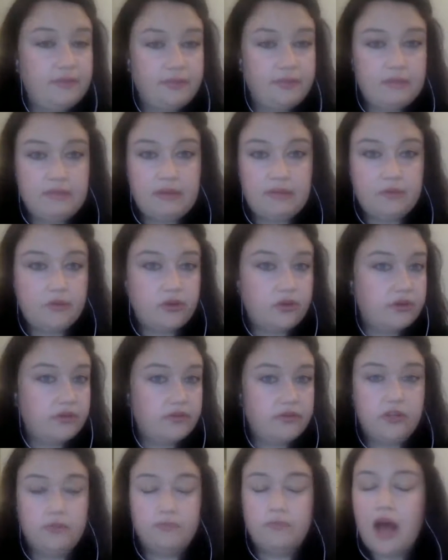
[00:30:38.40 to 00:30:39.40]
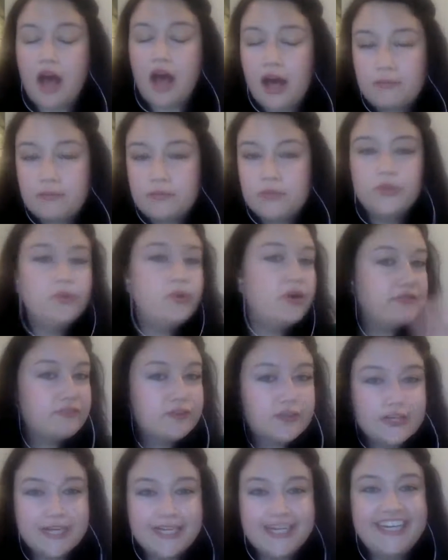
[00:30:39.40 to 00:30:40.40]
a family member, your mom,
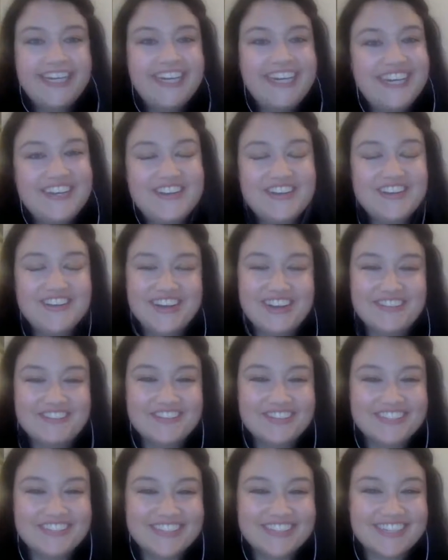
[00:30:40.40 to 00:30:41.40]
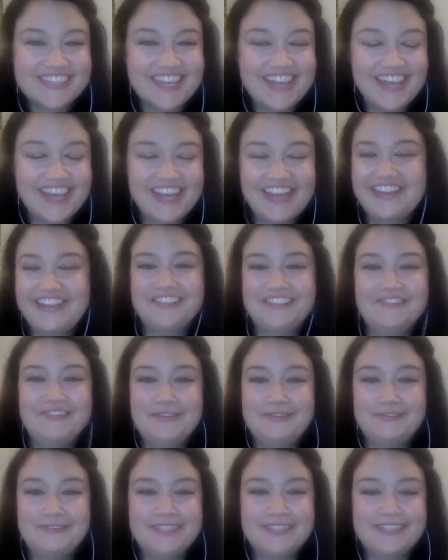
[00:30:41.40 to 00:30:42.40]
whoever is
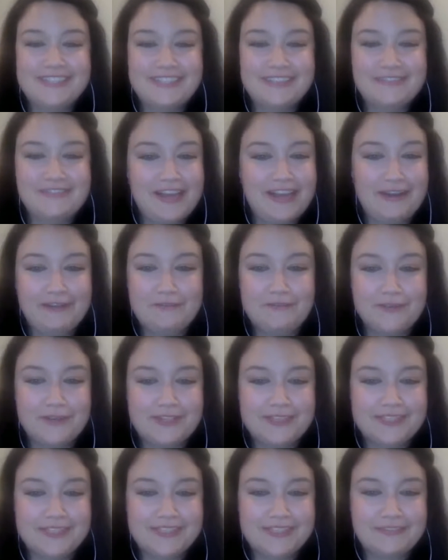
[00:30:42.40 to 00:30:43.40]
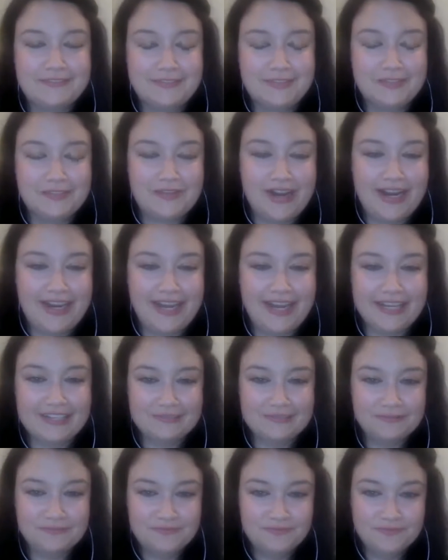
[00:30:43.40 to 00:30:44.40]
a fan of yours in your
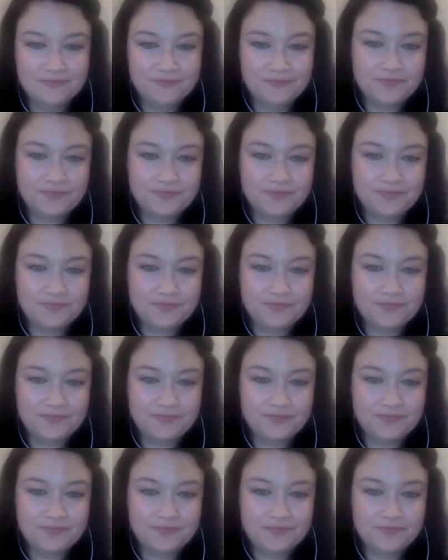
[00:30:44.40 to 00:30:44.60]
writing.